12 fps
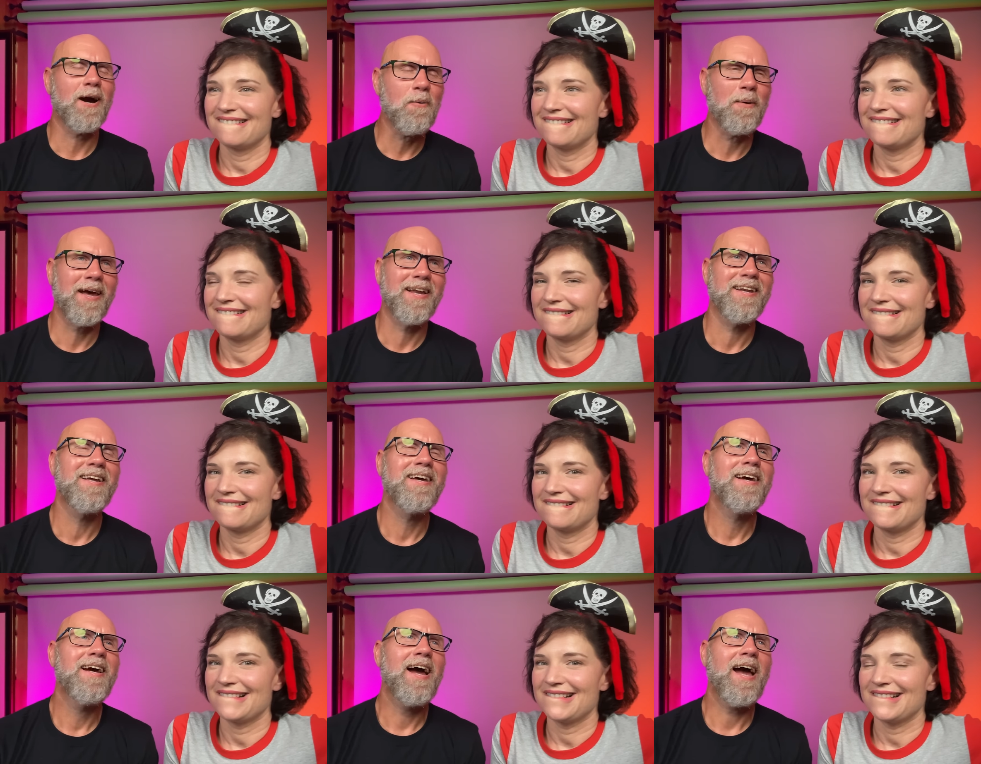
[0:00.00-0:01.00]
Speaker 1: in.
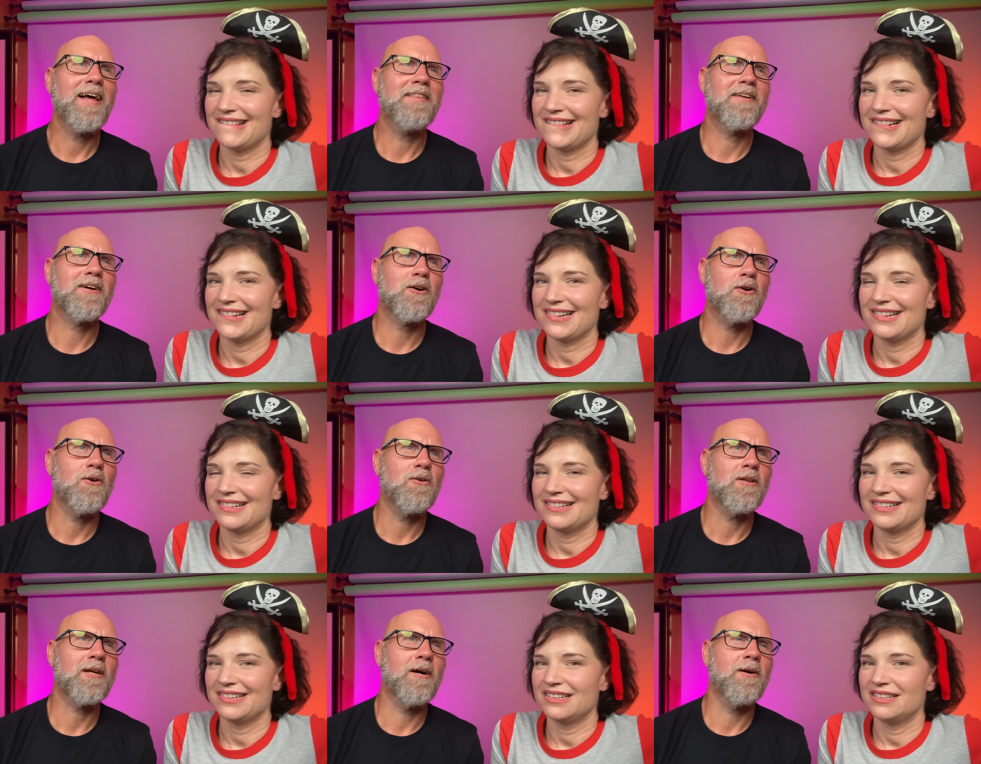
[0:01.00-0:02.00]
And the girl
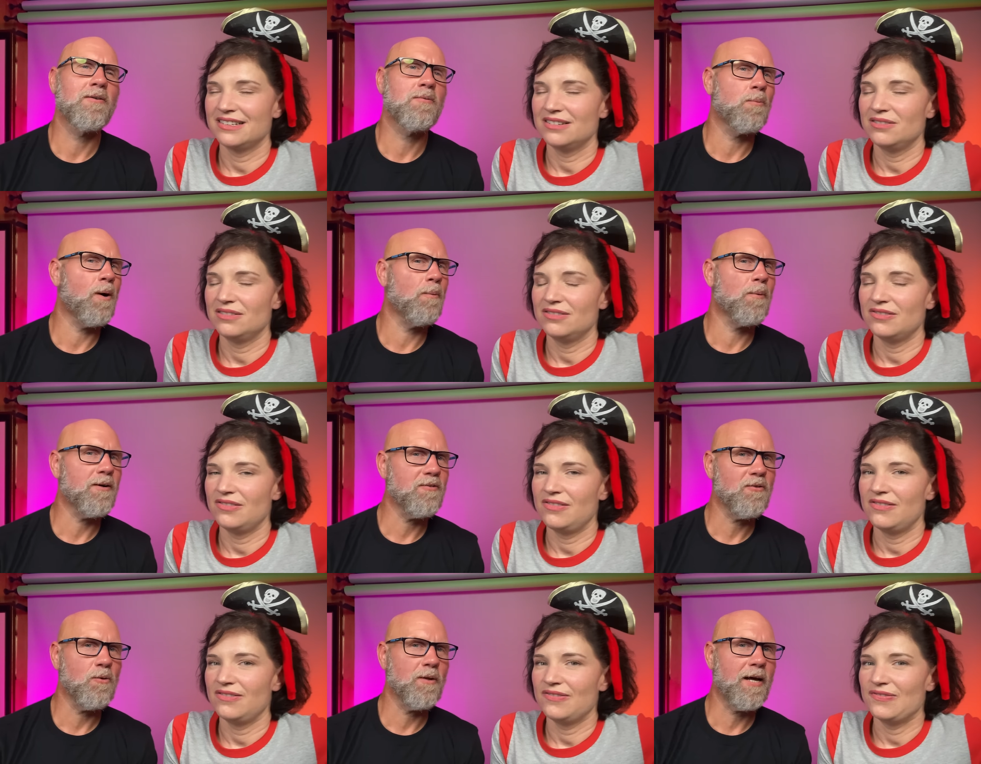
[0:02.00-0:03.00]
goes, well, we're
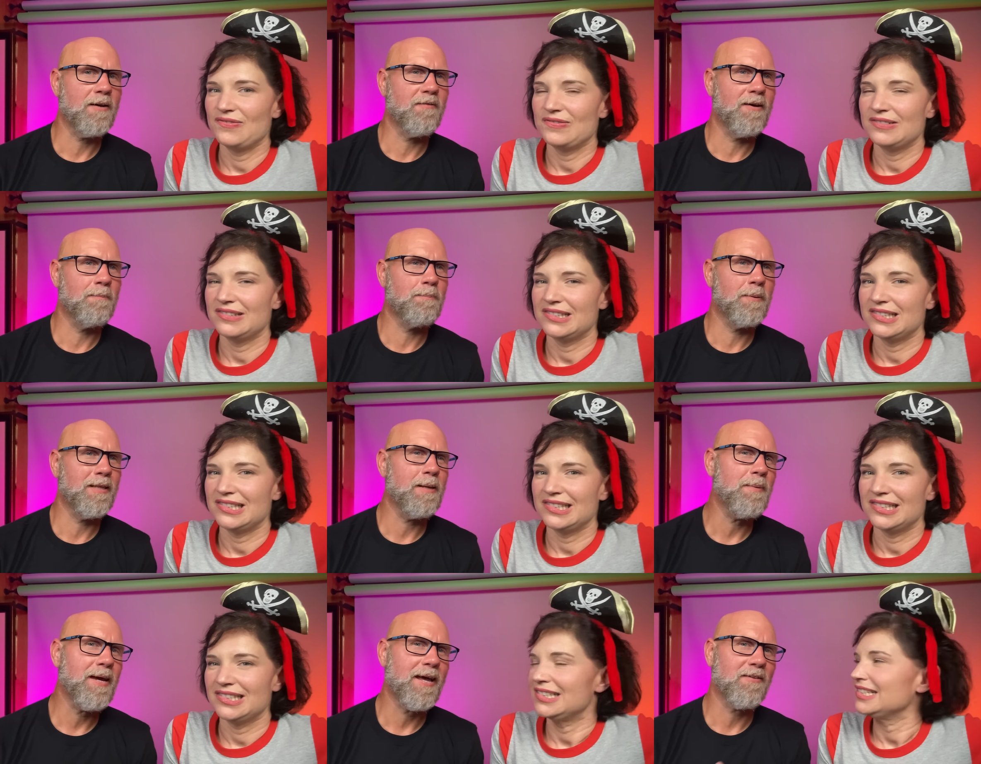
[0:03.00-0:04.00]
sold out of it, but let me
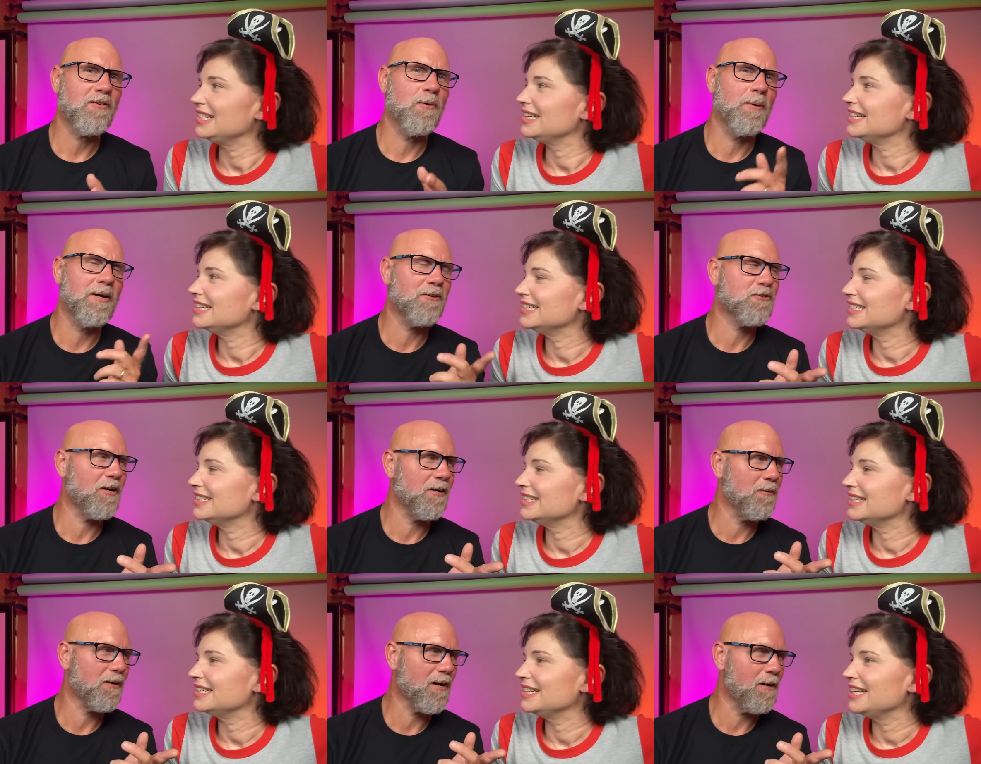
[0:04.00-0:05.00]
ask you what you're trying to
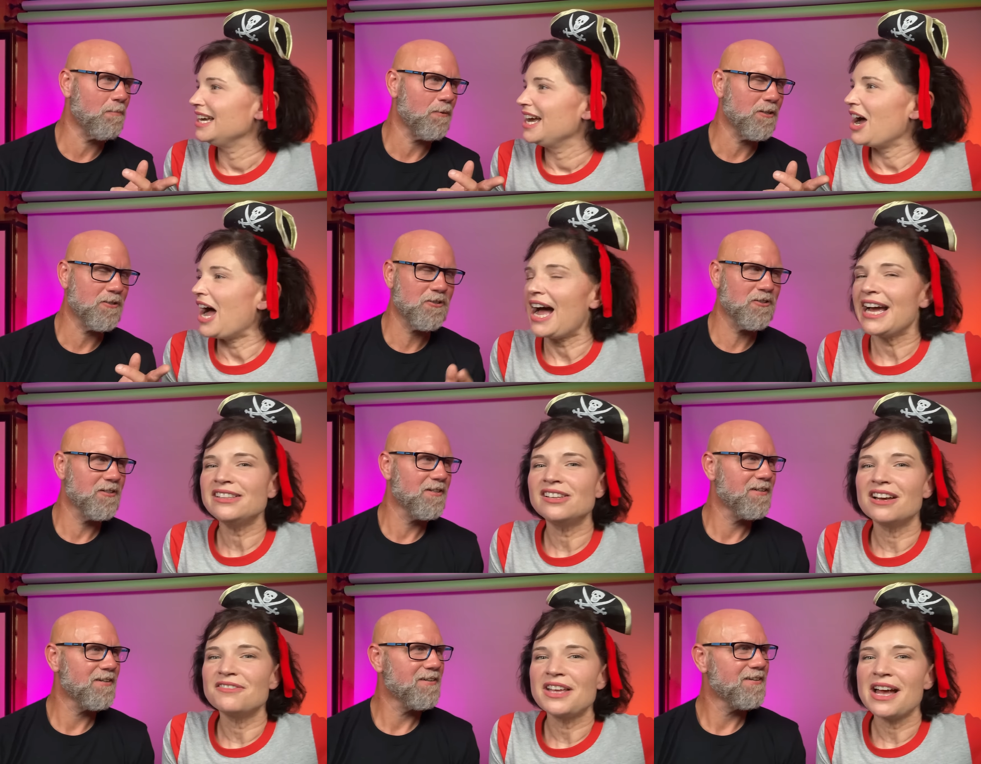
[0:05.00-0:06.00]
accomplish.
Speaker 2: I
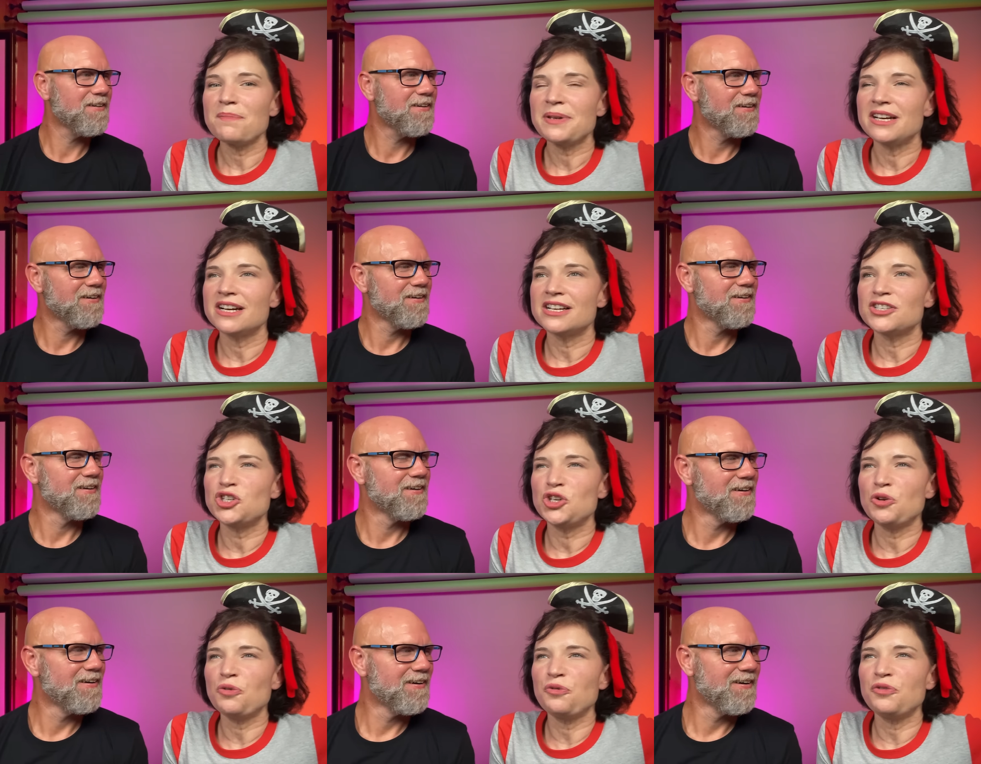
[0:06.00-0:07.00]
love that because you
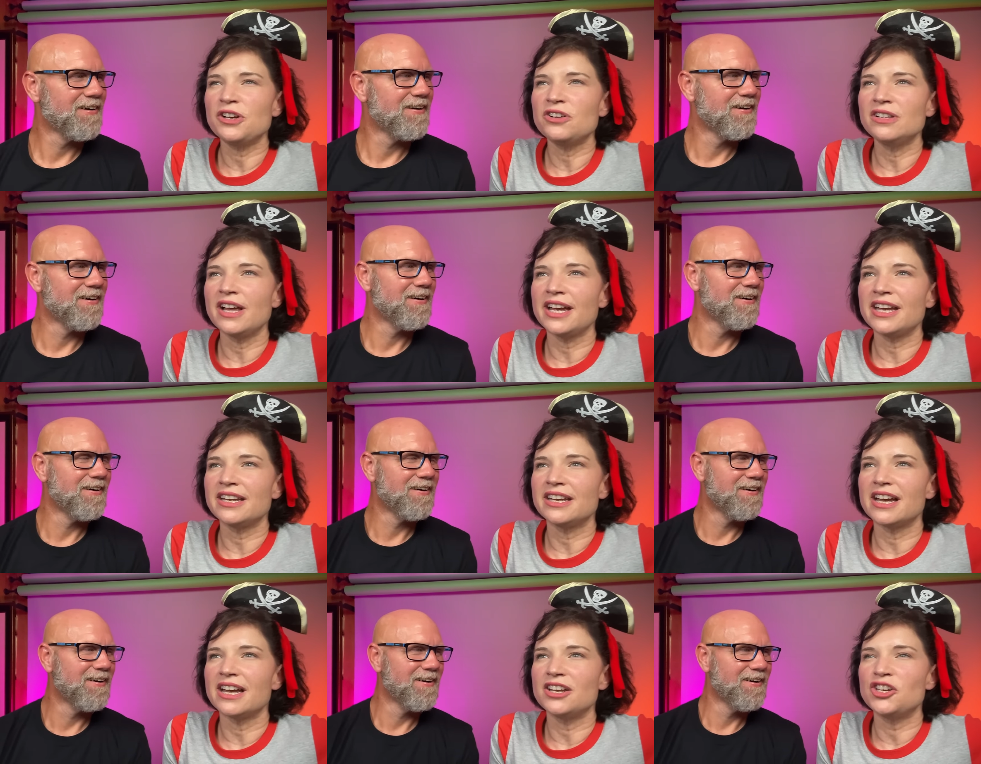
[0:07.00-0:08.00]
feel like
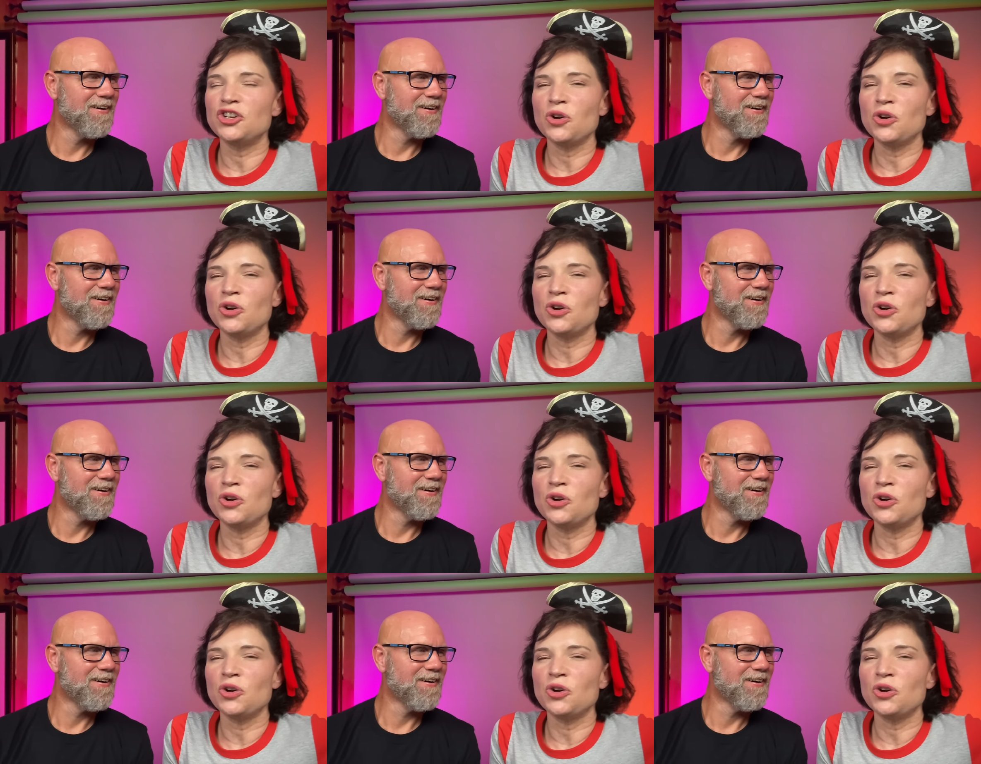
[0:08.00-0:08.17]
you don't